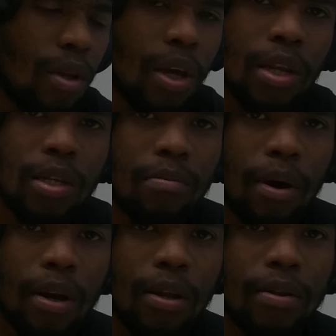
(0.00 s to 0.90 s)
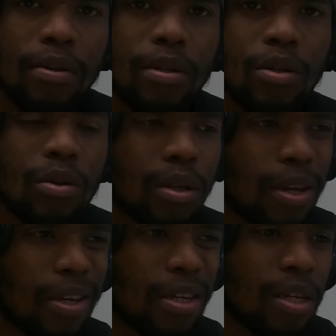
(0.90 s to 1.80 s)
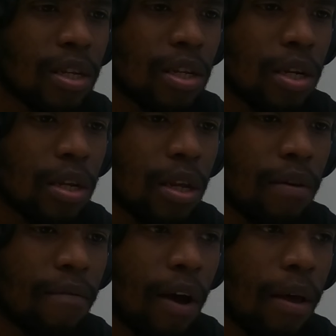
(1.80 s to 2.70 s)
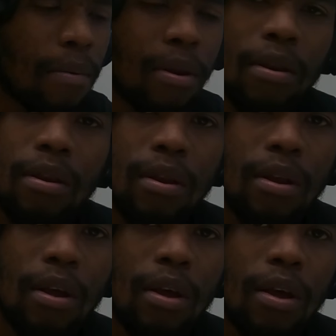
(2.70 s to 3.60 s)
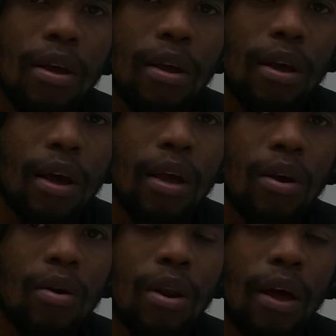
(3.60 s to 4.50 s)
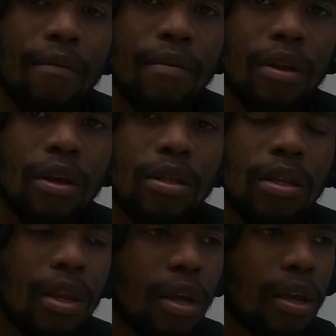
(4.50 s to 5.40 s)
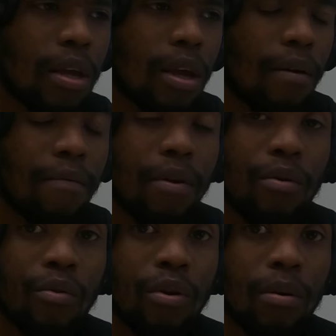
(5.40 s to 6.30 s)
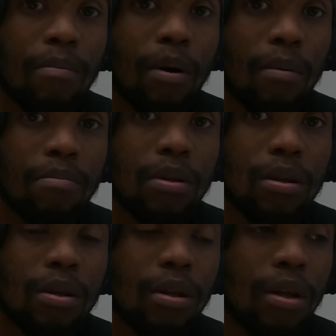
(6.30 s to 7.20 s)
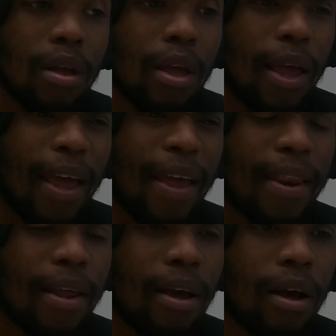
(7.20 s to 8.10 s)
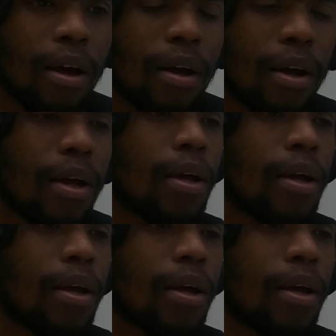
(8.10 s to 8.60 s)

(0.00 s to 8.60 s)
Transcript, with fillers: yeah, that's about it. So today's just a chill day vibing. I ain't gonna lie, I feel good today. I feel real pumped, and uh,